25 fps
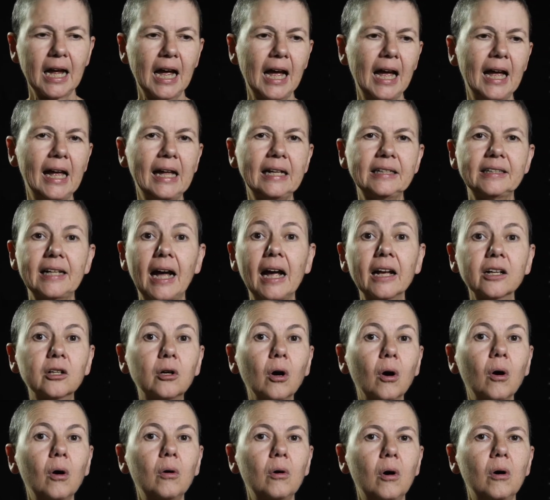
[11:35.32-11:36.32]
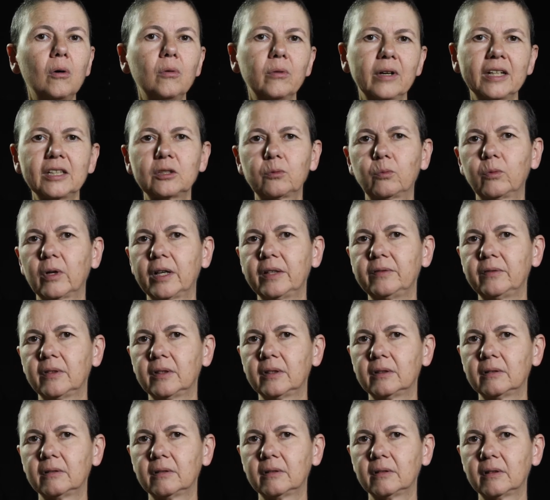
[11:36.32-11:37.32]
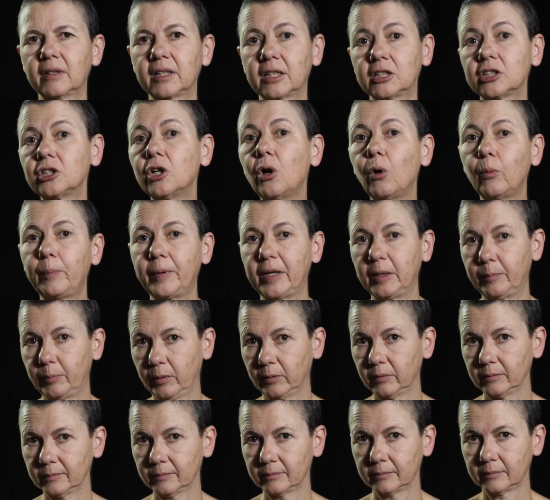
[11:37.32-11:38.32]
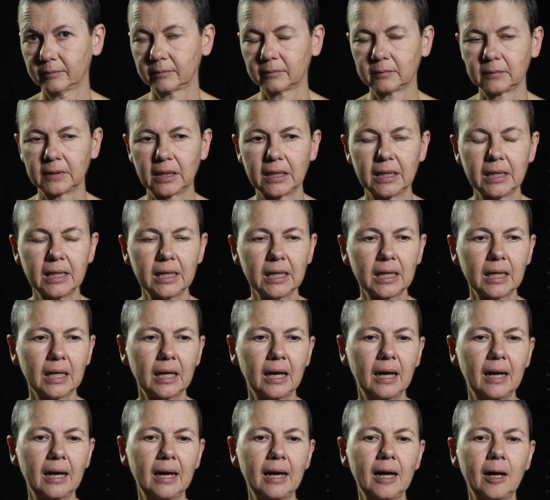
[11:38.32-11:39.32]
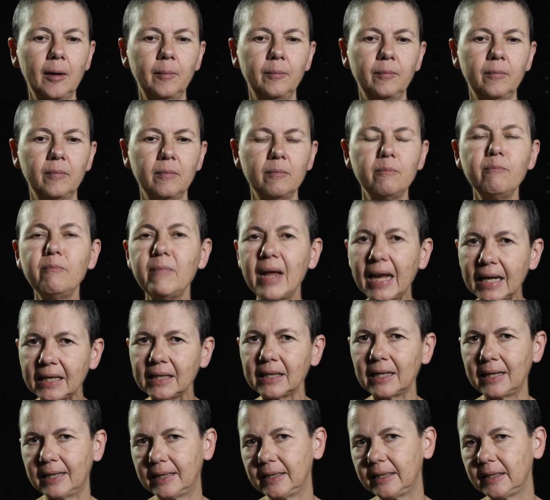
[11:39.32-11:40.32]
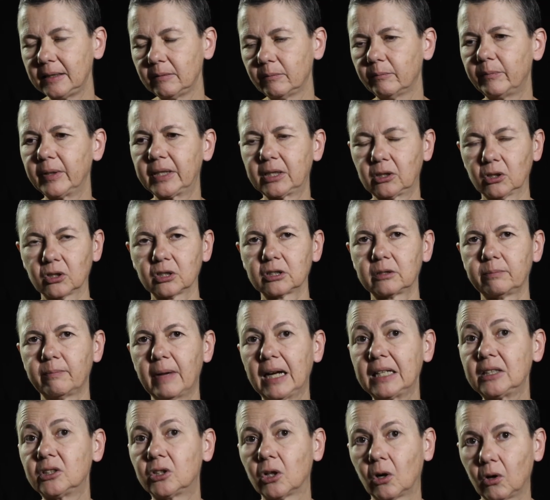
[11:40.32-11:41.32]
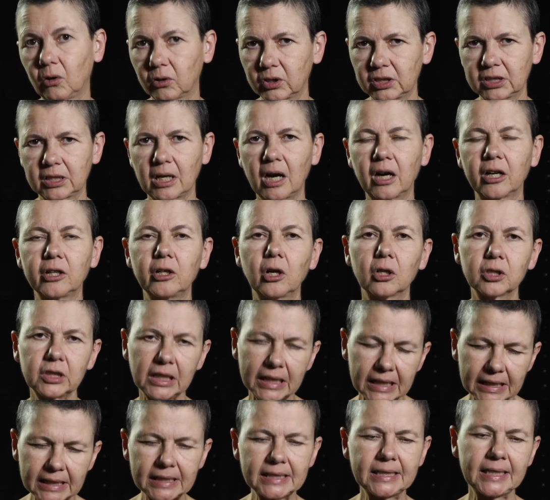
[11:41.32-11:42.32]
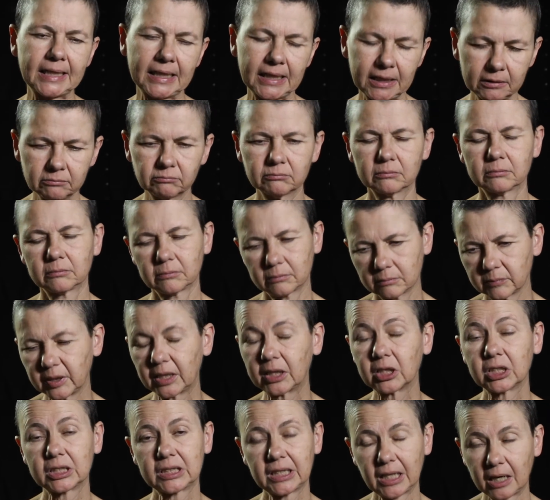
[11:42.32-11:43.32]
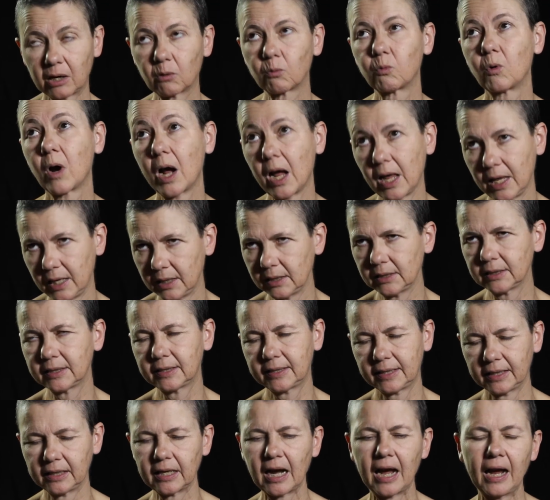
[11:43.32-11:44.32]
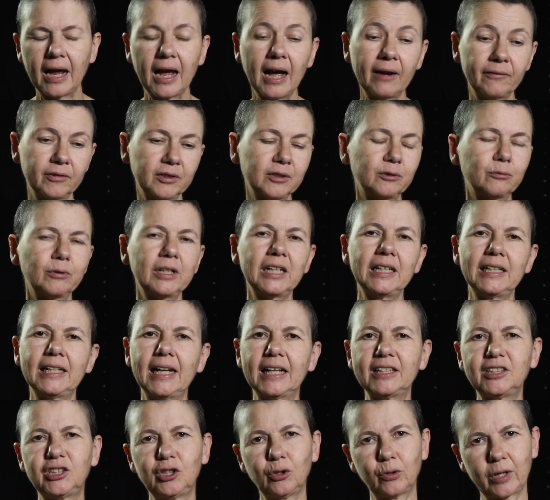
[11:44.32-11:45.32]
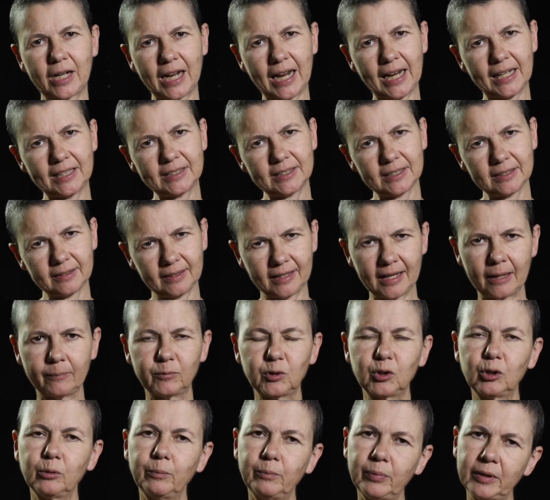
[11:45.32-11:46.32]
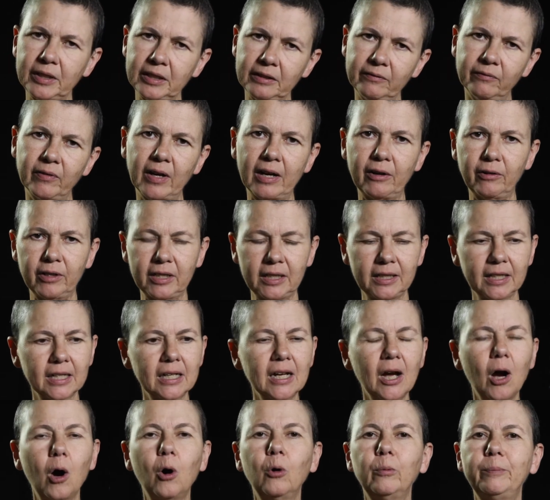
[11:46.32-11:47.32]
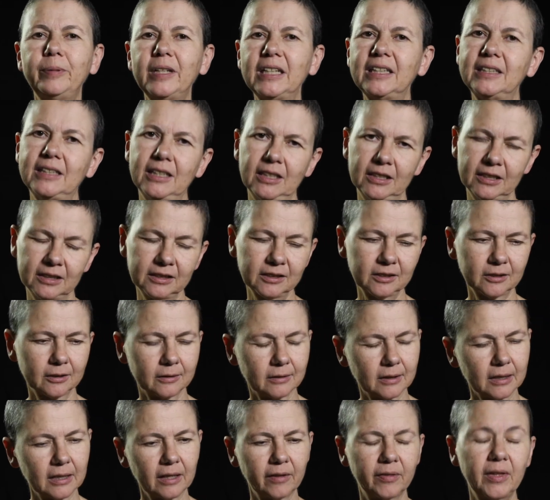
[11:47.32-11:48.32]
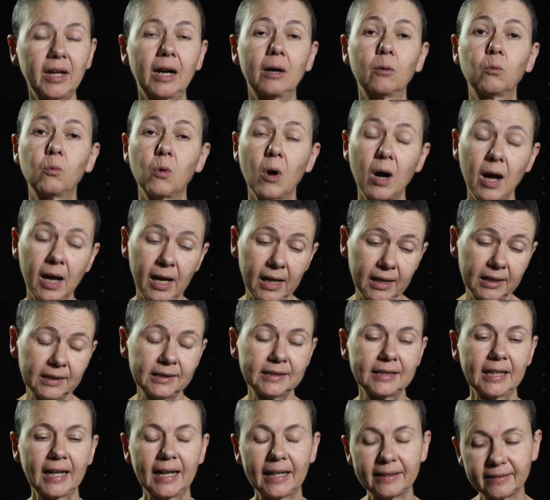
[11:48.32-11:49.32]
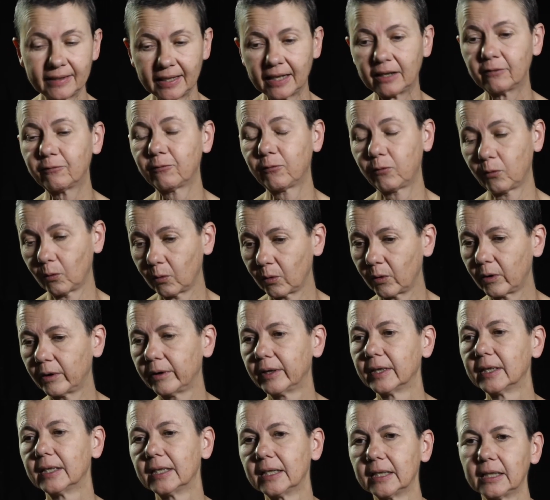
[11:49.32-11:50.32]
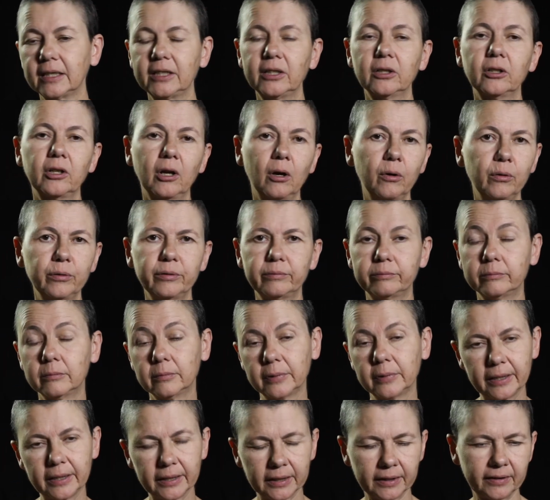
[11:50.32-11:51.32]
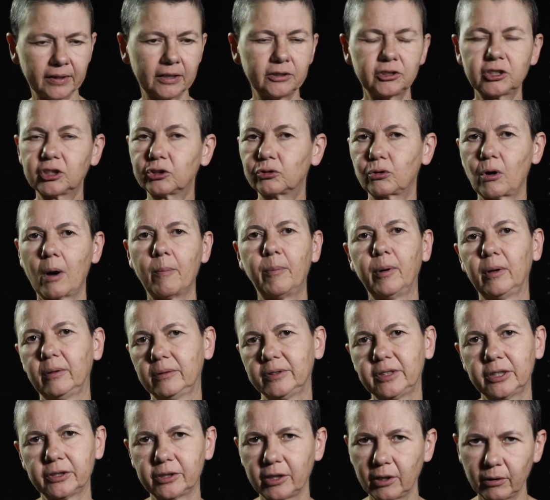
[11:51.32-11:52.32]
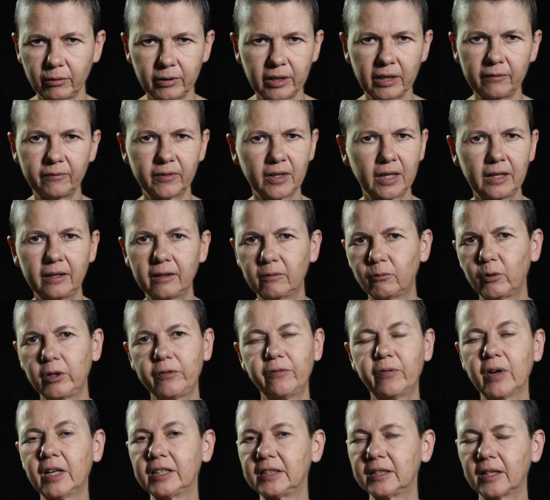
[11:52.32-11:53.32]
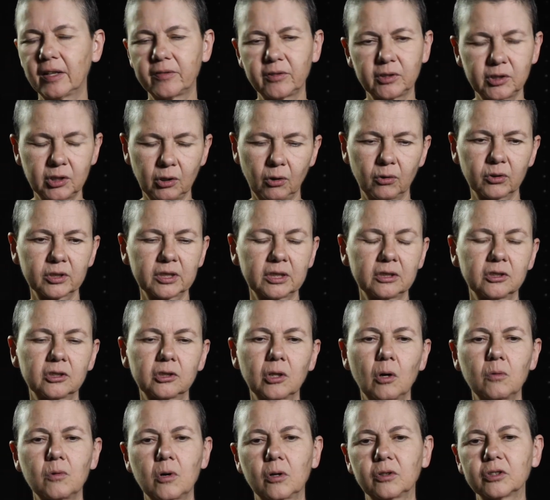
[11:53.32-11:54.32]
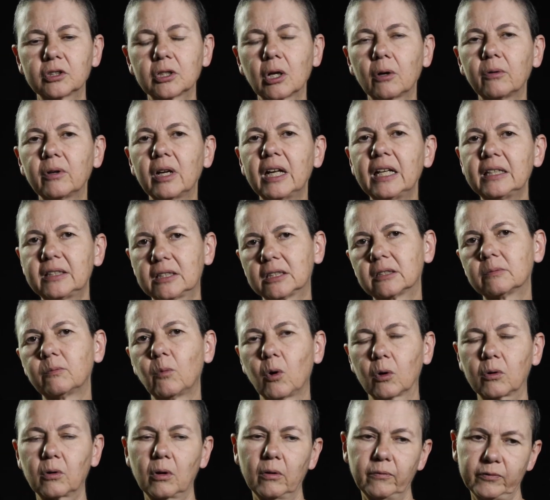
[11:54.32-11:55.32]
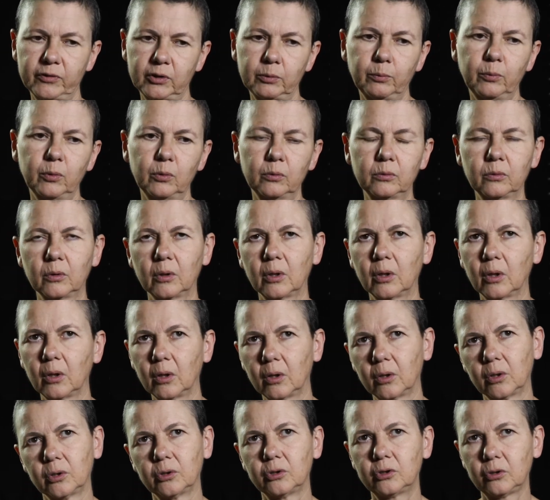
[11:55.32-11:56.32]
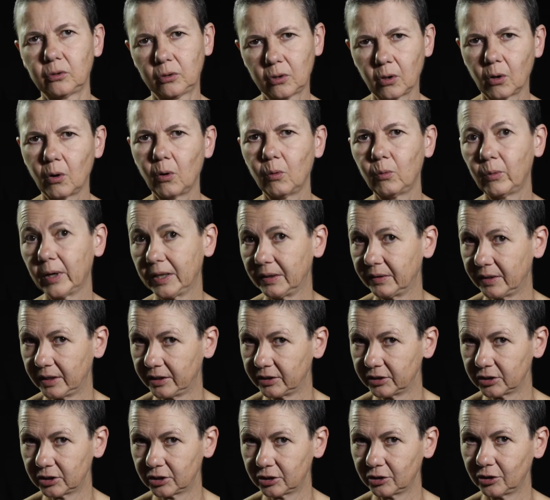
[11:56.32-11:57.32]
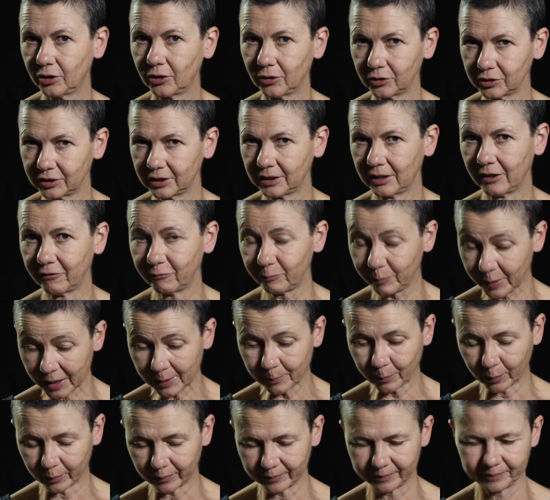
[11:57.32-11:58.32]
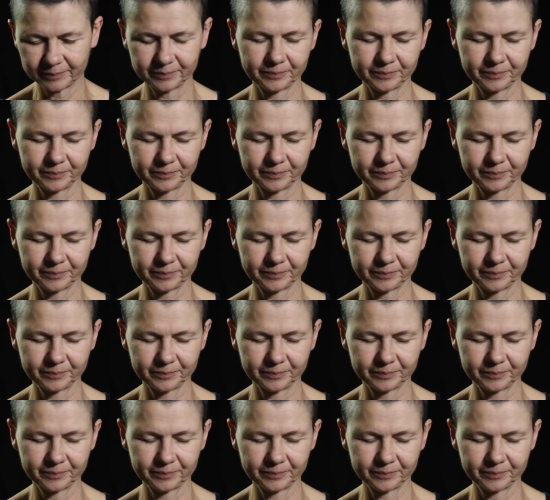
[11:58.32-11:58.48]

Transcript: And I go always when there's no people. Mainly because my dogs are not easy, because they are wild. I haven't really educated them to be very obedient. They're wild, and therefore, you know, there's trouble, you know, if we find other dogs and so on. So it's more comfortable to go when there's not enough people.